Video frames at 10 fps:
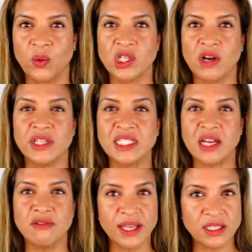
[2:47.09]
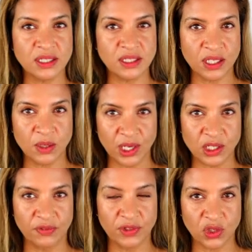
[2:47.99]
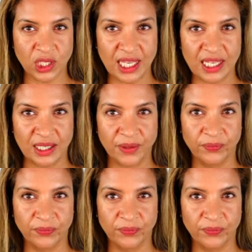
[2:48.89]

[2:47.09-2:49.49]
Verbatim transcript: which are a direct continuation of the trachea.